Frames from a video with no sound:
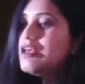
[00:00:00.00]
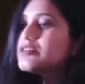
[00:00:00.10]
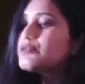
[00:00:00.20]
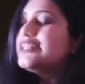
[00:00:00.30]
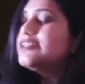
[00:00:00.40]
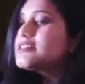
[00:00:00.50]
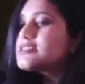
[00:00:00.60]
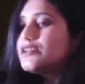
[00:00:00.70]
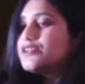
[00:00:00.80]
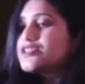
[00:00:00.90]
So in
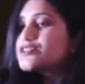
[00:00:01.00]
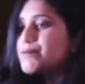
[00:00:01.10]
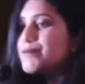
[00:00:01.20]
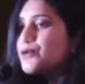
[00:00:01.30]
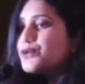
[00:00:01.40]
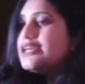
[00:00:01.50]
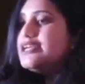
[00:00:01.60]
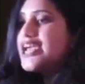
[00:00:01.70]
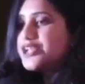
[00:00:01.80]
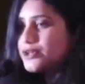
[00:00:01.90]
this distributed
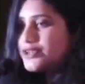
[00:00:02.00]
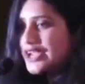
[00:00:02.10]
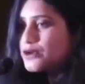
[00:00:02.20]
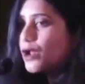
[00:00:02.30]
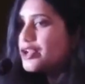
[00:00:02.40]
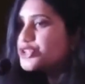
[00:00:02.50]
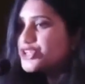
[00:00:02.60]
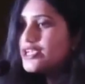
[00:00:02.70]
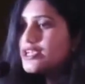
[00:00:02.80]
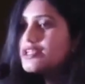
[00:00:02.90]
ledger technology,